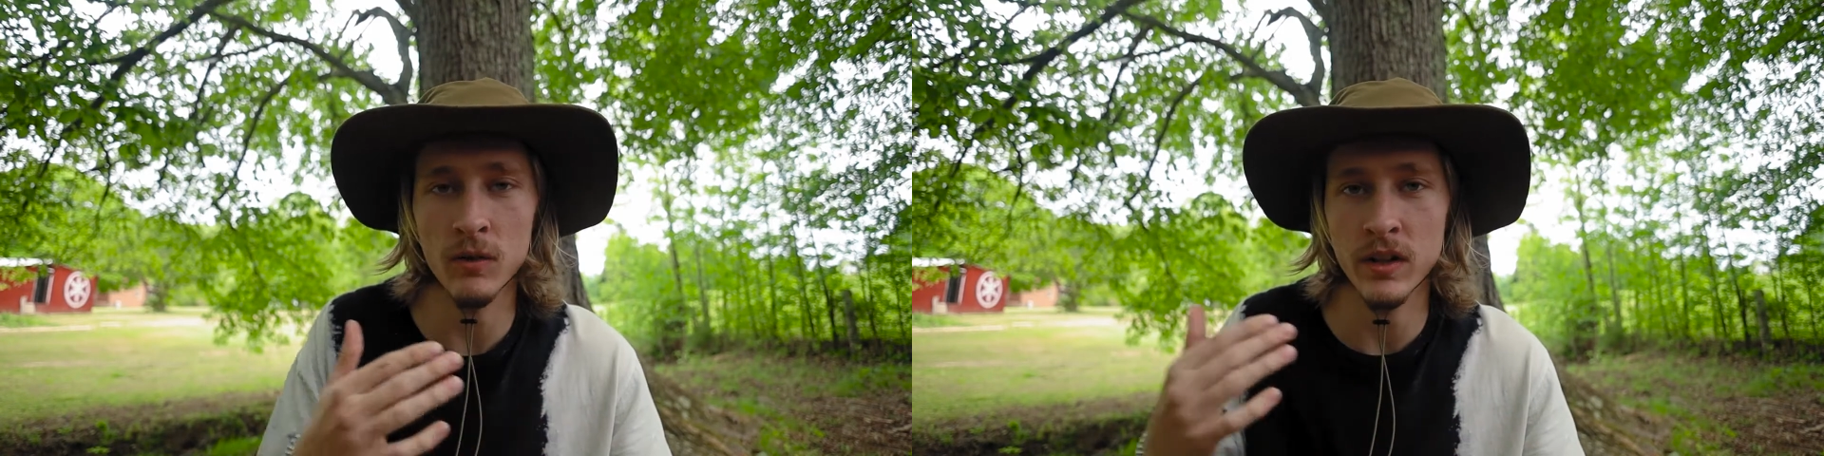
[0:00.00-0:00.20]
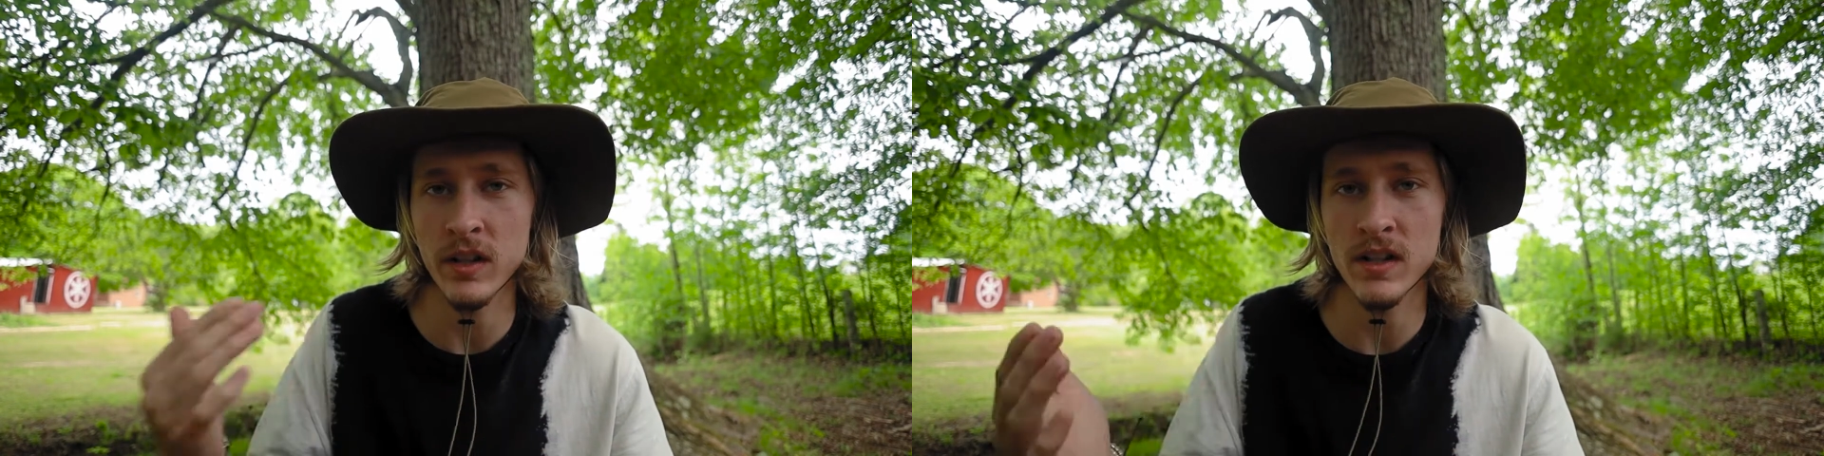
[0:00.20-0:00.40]

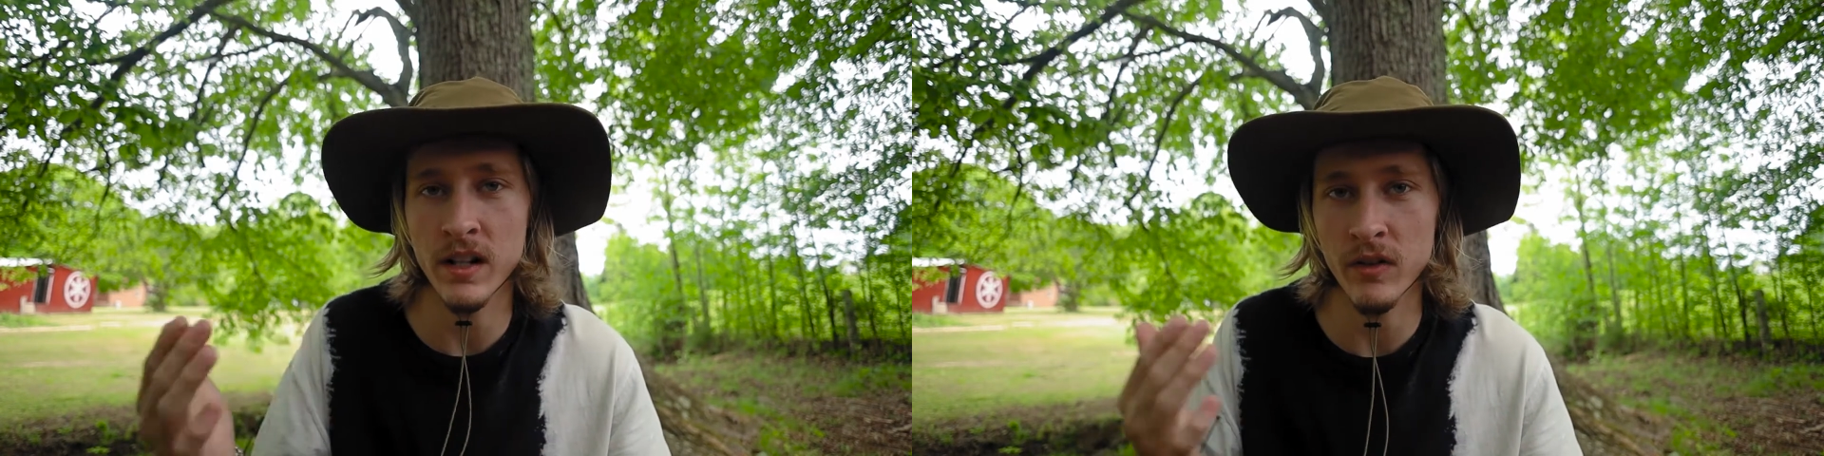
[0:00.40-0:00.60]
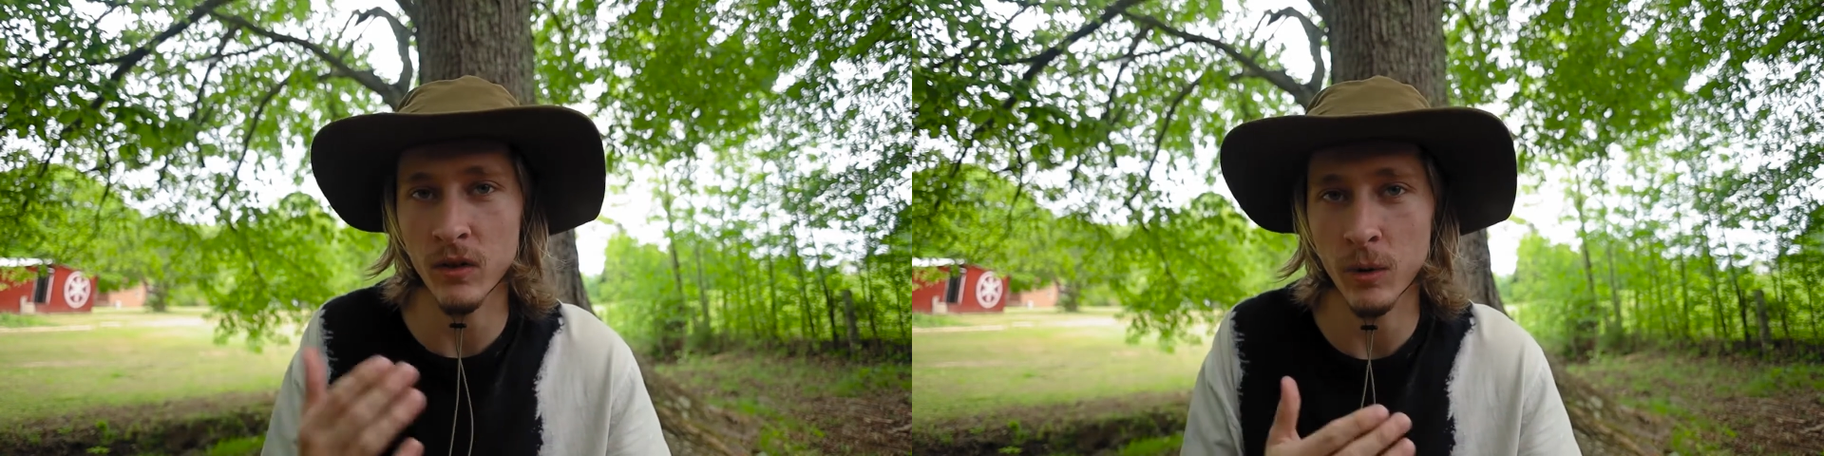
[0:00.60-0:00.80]
to these
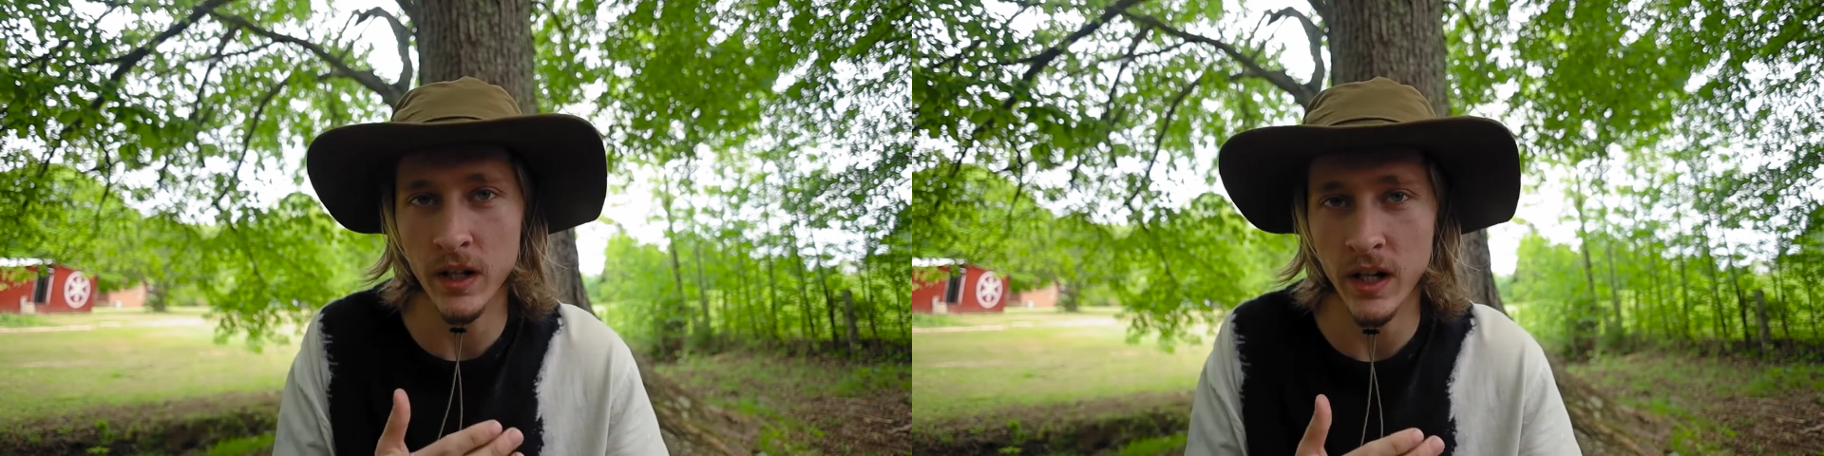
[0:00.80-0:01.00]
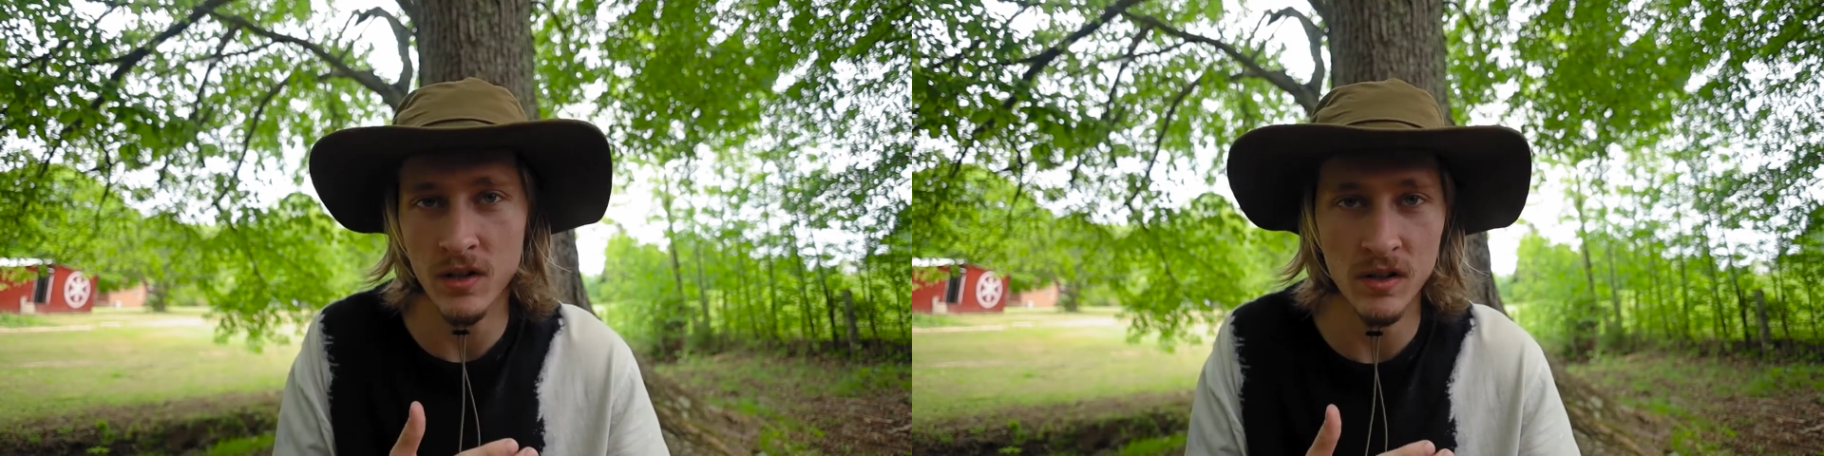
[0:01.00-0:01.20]
different
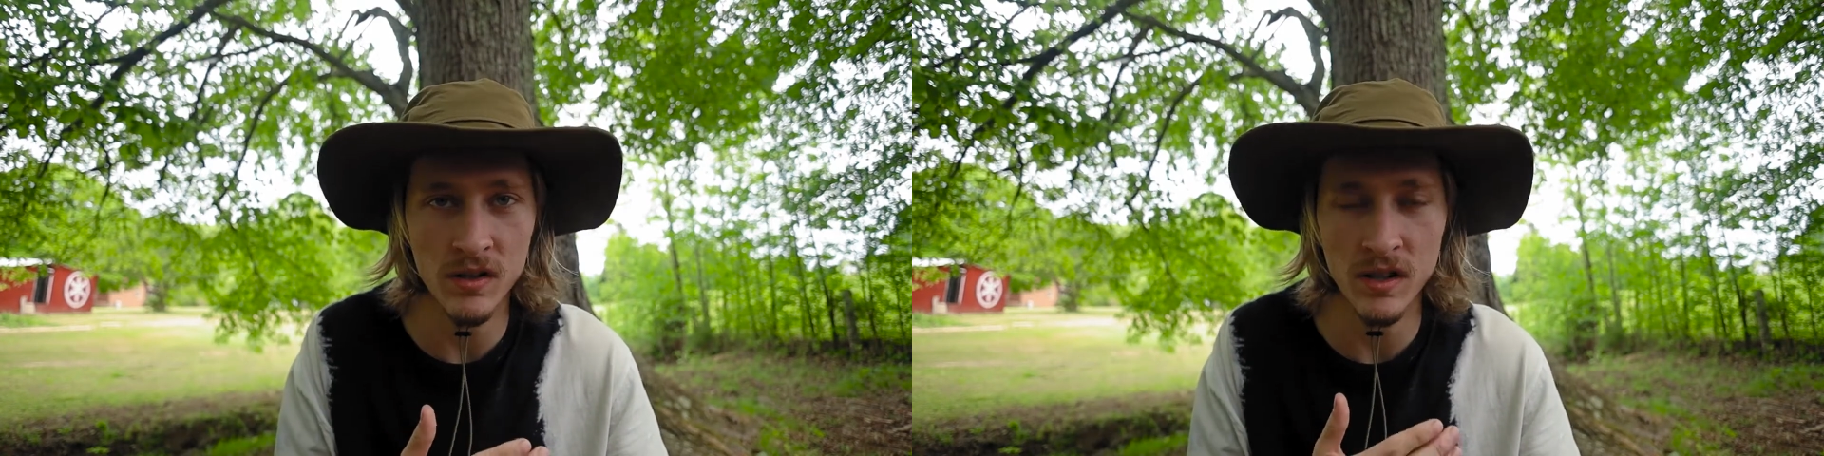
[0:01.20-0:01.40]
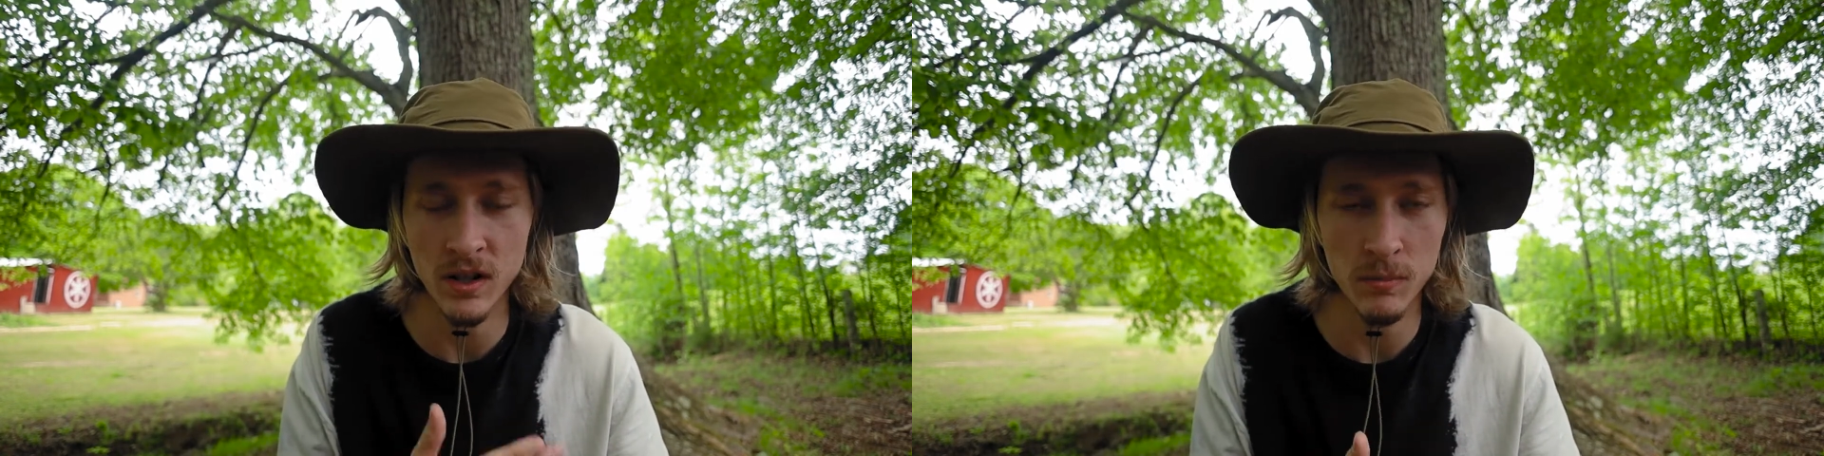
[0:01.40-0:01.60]

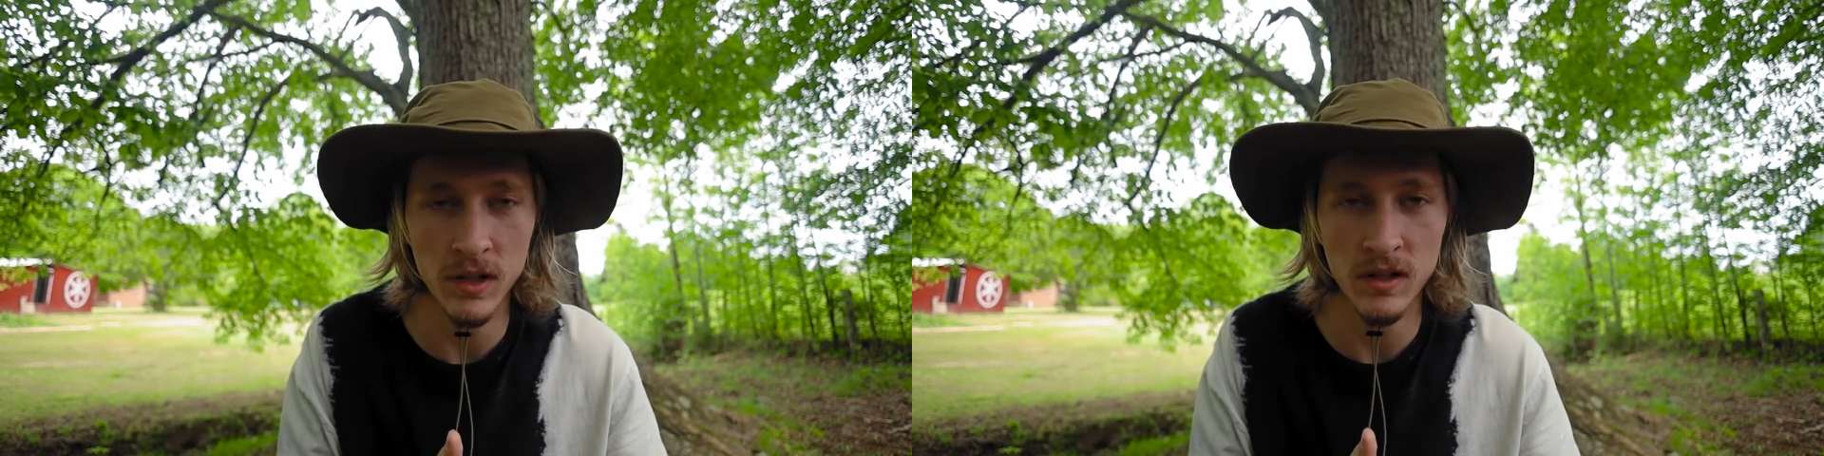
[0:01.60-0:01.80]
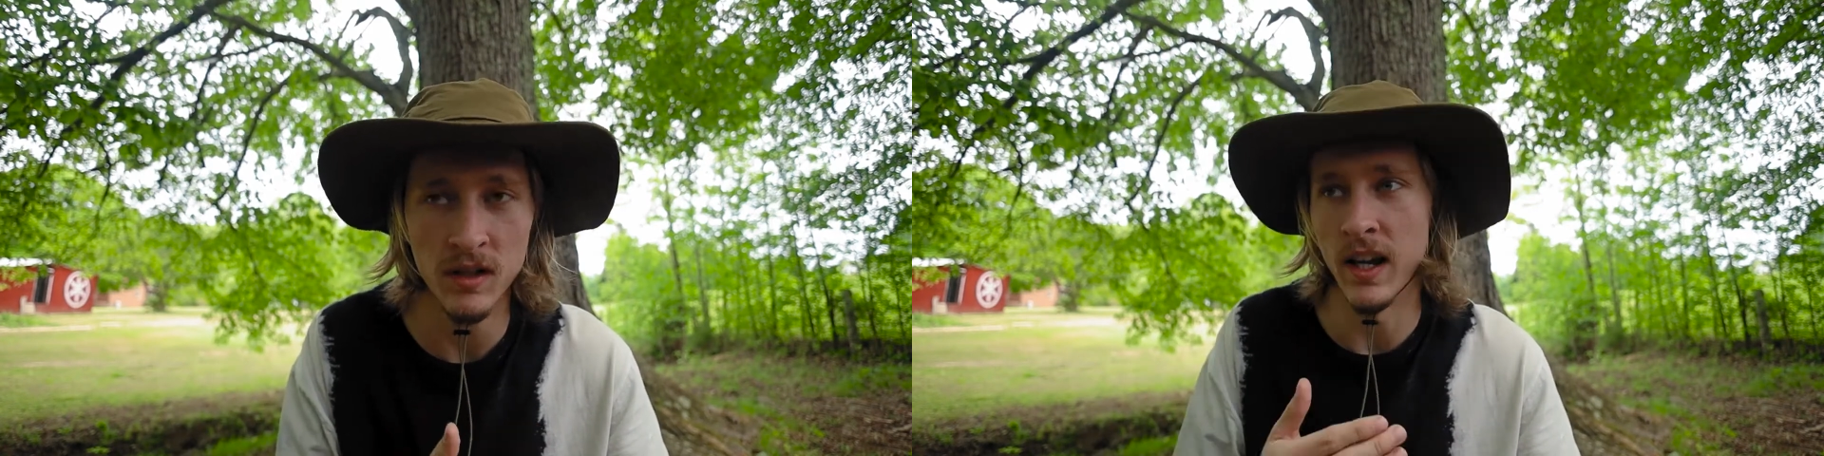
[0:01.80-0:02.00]
locations near me,